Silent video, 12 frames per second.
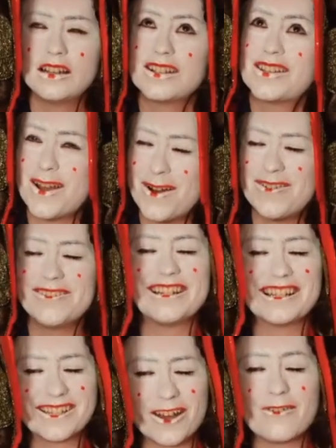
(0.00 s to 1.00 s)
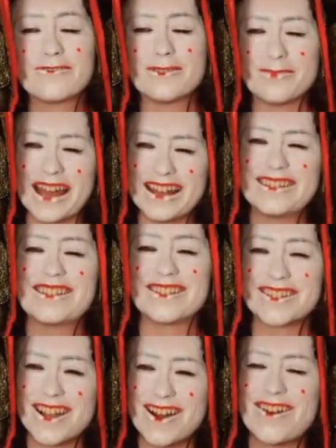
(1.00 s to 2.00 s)
So let's go from head
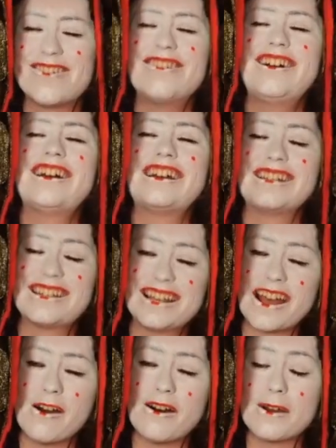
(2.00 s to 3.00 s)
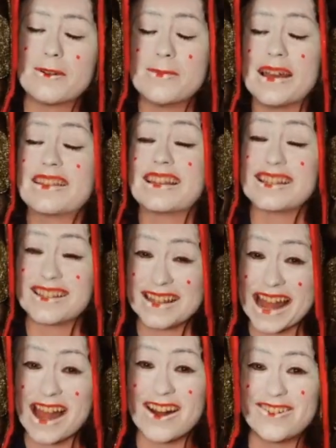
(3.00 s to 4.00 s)
to toe and see how I would make this
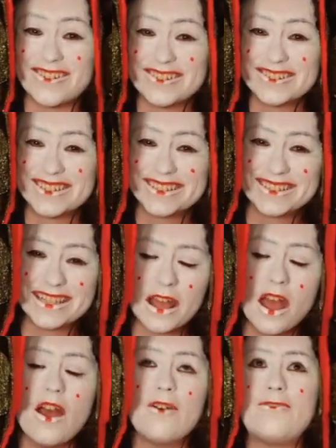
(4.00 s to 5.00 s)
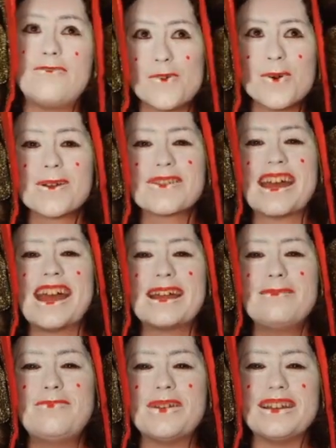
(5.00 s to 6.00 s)
now. For the
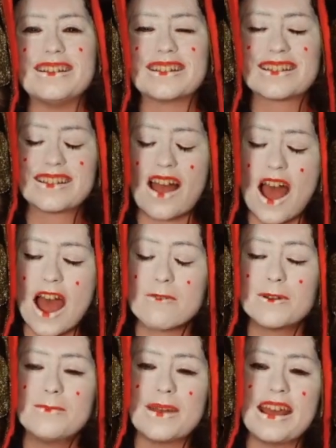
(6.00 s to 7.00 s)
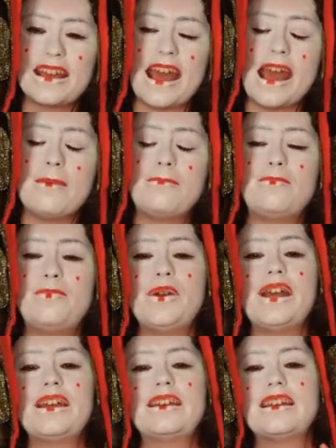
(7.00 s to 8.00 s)
headpiece, I would make a
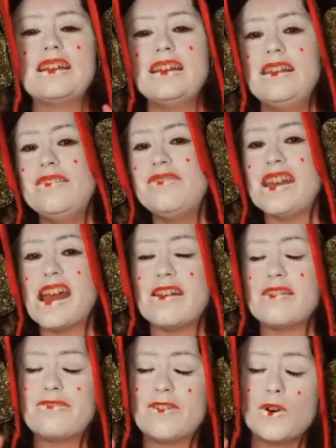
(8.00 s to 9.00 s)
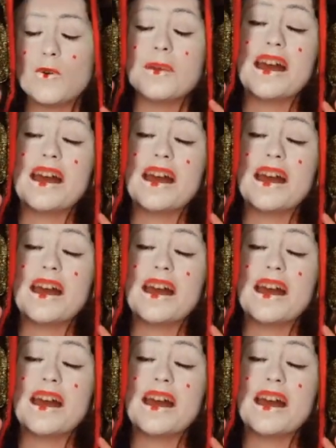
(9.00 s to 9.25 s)
big EVA foam